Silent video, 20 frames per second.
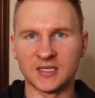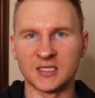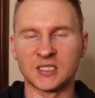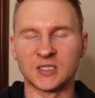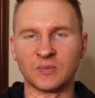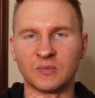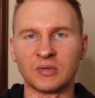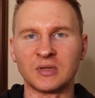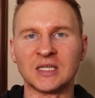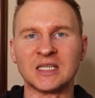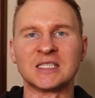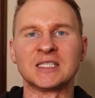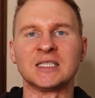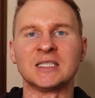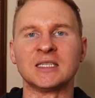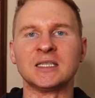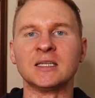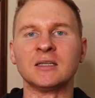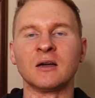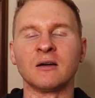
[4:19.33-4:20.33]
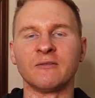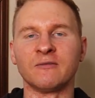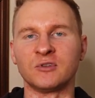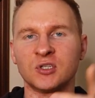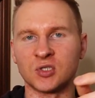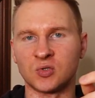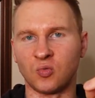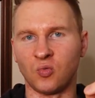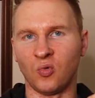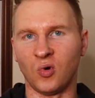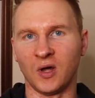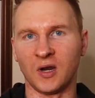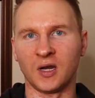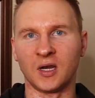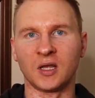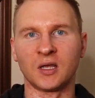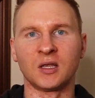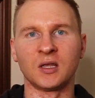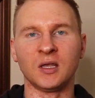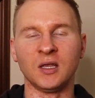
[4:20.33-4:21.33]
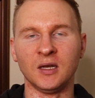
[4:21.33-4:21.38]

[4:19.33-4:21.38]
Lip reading: and simplicity of just one